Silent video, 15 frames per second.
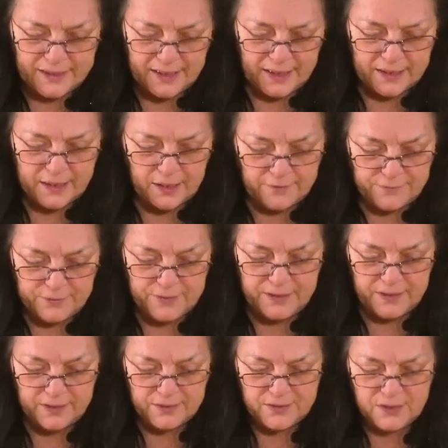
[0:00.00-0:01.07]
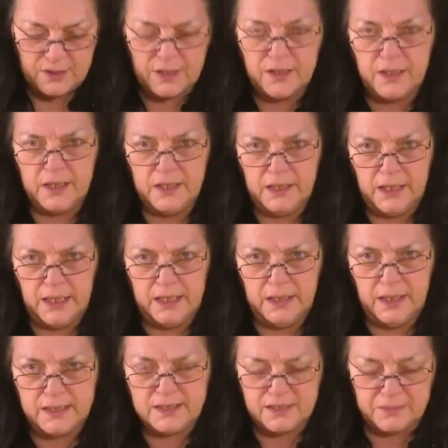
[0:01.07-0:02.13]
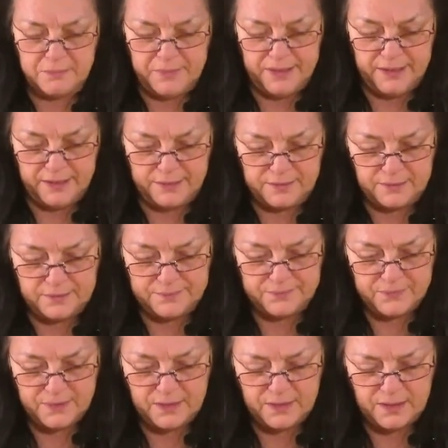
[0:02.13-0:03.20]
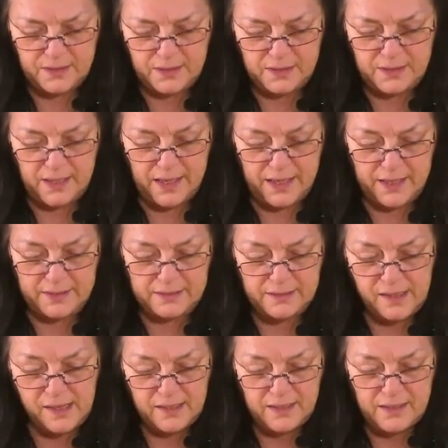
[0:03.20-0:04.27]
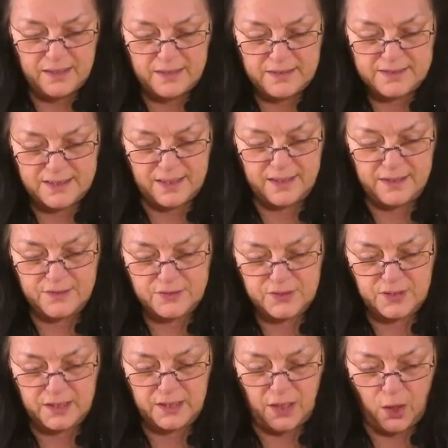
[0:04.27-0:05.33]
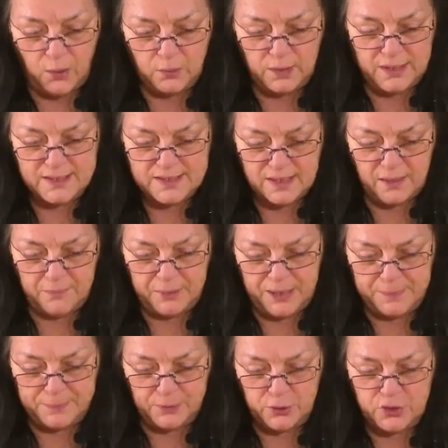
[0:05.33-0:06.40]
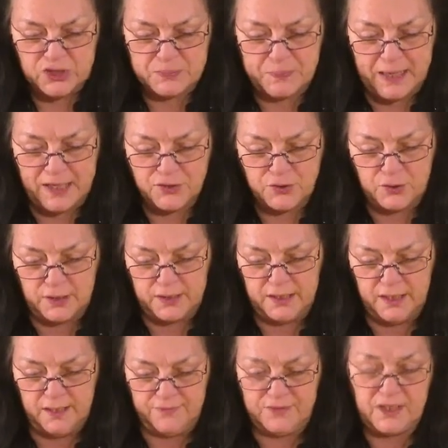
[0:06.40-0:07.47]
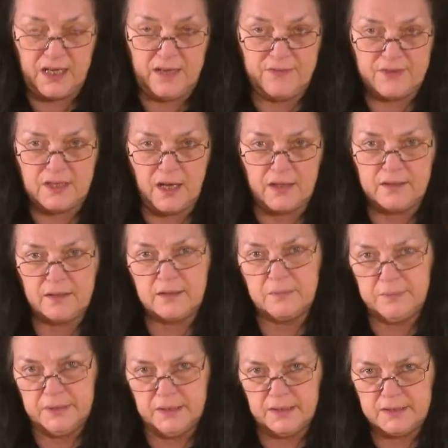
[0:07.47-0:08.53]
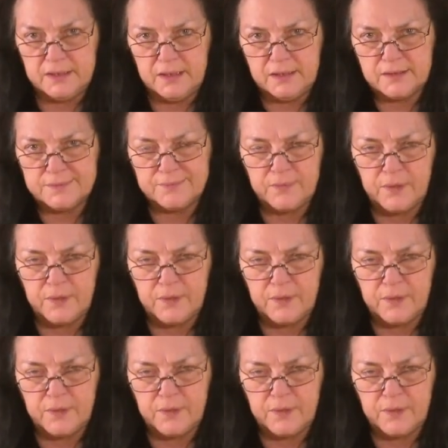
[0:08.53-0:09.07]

I kind of covered this. It, it, it's the myth that says that only some people are special enough to have psychic abilities.